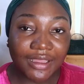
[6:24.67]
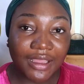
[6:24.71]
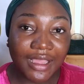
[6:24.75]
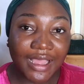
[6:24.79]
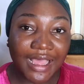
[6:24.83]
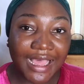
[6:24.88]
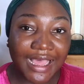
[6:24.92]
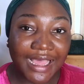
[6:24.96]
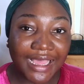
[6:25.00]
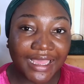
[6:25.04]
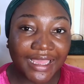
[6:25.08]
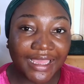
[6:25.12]

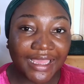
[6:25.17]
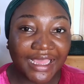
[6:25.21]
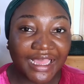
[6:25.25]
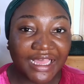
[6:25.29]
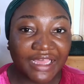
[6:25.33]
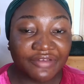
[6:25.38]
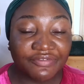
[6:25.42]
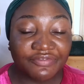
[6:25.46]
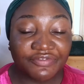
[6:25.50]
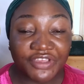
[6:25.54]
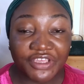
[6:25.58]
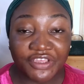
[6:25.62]
I
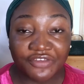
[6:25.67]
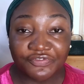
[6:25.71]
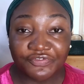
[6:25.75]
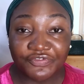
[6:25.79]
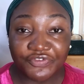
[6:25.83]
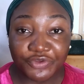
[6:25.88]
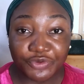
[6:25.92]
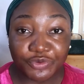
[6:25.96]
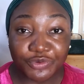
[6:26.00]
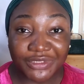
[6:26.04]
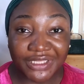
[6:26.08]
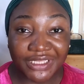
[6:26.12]
have a
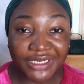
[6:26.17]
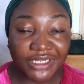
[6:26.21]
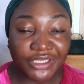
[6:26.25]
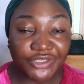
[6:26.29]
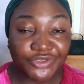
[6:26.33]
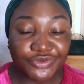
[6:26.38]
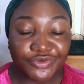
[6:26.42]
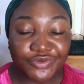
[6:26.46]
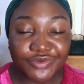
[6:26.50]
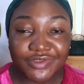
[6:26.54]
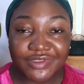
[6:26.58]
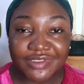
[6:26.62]
few that I
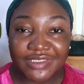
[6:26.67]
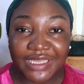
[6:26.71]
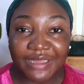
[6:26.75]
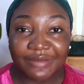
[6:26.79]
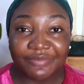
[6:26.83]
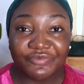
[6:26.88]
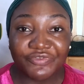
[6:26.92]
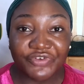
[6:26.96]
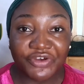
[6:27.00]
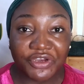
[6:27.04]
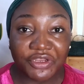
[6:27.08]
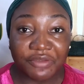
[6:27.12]
use. I'm
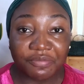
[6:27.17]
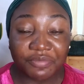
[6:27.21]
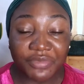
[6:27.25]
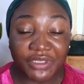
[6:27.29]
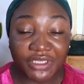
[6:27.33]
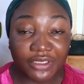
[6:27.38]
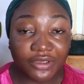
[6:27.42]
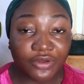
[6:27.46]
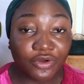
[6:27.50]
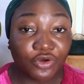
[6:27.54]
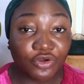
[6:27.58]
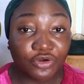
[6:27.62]
very
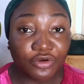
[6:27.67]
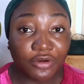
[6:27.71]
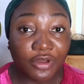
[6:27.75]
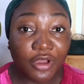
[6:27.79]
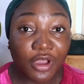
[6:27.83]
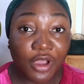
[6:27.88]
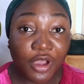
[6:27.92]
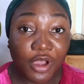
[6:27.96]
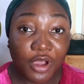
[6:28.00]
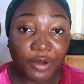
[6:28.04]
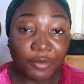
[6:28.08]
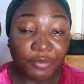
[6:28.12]
big on
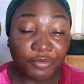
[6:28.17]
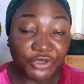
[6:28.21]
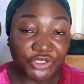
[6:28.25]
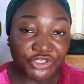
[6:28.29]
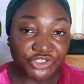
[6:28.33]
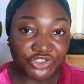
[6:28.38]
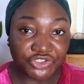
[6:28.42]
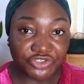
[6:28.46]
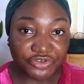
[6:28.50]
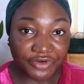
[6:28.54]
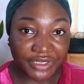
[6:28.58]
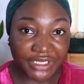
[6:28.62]

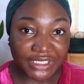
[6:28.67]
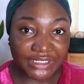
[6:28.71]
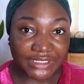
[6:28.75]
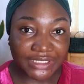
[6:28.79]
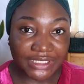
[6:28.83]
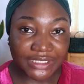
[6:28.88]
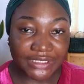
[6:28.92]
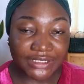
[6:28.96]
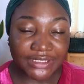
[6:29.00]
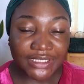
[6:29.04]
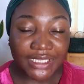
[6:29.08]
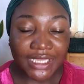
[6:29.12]

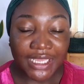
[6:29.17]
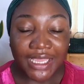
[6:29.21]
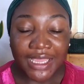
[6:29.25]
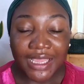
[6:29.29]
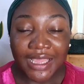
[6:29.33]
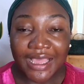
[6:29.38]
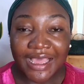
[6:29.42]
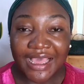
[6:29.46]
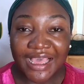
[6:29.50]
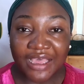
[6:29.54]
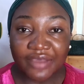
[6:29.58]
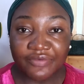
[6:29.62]
moisturizers.
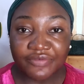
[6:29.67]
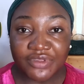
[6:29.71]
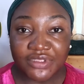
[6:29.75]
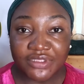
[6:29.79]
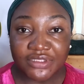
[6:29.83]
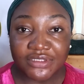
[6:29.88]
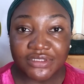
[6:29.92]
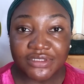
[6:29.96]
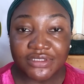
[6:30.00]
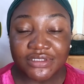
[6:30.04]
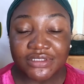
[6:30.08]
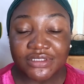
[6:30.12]

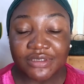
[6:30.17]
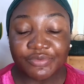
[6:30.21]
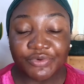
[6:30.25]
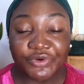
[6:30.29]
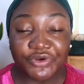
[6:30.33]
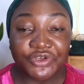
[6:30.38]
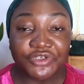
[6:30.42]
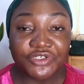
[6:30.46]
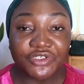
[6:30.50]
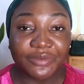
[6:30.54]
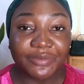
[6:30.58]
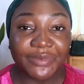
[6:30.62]
Having
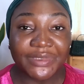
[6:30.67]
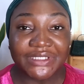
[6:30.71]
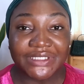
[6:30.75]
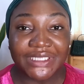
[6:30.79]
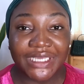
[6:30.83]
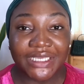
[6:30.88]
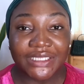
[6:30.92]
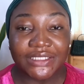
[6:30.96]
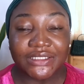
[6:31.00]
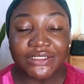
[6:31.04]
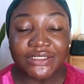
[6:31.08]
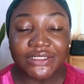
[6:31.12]
seborrheic
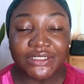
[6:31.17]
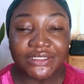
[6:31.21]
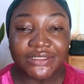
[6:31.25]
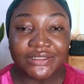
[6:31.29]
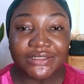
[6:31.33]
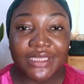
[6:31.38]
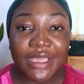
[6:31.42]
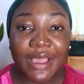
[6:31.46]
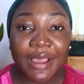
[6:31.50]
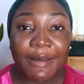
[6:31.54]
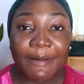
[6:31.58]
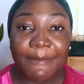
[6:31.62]
dermatitis
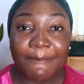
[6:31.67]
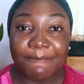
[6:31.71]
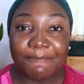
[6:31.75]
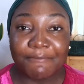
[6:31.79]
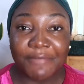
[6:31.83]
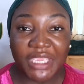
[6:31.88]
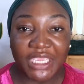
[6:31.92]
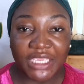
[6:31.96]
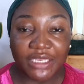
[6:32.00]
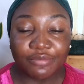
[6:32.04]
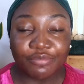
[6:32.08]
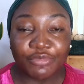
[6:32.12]

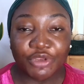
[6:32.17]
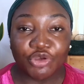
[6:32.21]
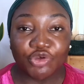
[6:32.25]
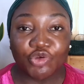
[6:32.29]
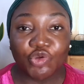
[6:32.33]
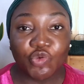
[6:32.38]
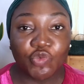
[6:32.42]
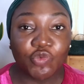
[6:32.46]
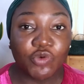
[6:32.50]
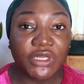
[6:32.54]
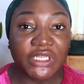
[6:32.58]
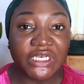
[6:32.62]
made me know
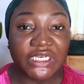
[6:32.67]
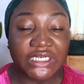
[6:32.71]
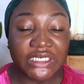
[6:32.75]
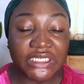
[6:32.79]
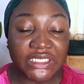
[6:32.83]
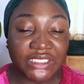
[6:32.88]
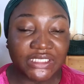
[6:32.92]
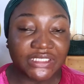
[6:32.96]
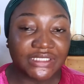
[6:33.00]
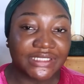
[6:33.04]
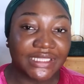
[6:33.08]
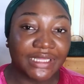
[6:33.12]
what it
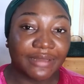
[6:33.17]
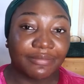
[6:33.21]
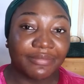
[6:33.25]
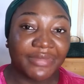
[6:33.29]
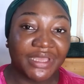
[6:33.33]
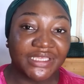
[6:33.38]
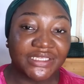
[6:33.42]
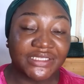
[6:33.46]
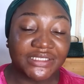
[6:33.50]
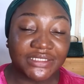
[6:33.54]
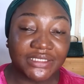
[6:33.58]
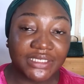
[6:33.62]
is that
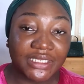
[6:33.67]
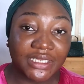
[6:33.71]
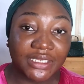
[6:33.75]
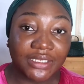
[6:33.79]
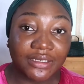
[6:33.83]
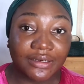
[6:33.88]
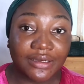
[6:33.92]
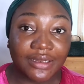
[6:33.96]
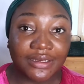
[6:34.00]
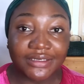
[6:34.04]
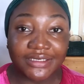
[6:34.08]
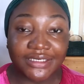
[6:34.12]
my
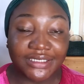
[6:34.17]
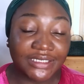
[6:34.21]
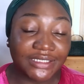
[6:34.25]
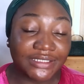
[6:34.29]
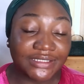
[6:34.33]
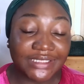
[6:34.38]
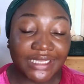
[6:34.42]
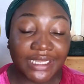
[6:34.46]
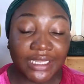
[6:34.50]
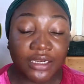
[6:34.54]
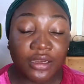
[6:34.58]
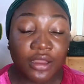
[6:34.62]
skin needs,
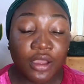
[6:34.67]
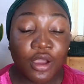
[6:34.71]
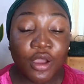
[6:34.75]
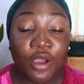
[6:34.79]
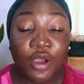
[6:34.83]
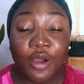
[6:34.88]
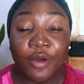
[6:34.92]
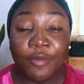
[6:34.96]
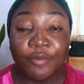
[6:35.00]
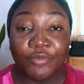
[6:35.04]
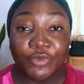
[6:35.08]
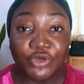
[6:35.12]
and
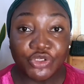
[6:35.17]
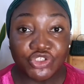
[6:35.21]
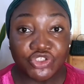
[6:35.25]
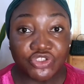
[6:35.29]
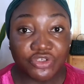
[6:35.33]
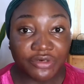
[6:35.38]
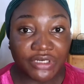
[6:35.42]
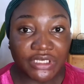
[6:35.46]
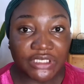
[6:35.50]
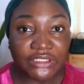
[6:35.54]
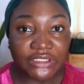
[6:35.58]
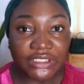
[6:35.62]

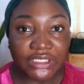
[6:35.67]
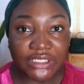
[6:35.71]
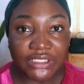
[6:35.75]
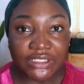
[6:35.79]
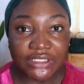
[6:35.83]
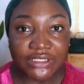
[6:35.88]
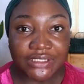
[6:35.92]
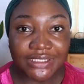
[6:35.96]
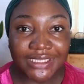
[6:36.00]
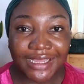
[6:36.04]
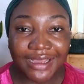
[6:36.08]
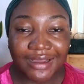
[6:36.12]

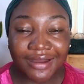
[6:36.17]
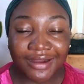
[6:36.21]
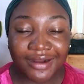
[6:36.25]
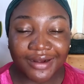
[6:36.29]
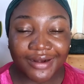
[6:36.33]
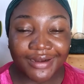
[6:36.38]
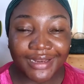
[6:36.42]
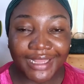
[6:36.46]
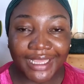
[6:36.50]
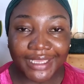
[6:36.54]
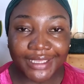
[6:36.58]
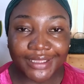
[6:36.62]
moisturizers are
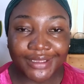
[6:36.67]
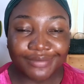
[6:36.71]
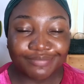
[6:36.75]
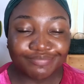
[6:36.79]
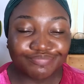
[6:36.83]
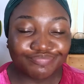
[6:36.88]
like